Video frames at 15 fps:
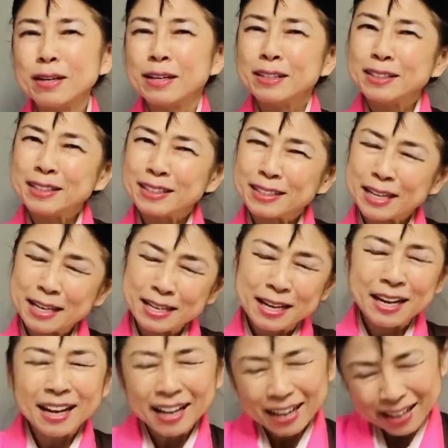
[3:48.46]
She said,
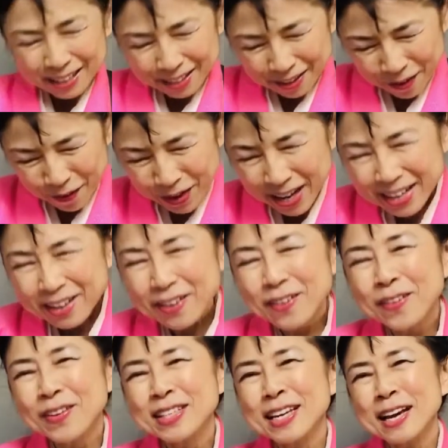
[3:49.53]

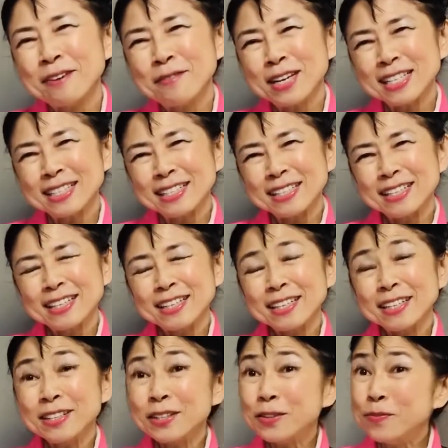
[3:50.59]
"Ohayou gozaimasu.
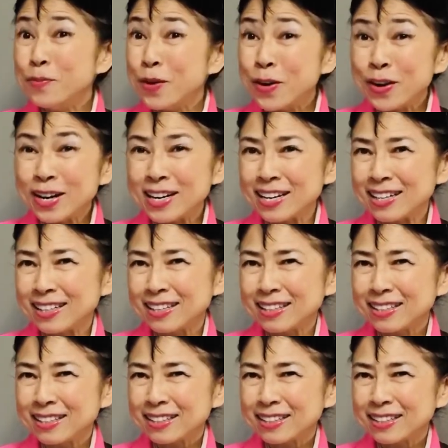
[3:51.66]
Good morning.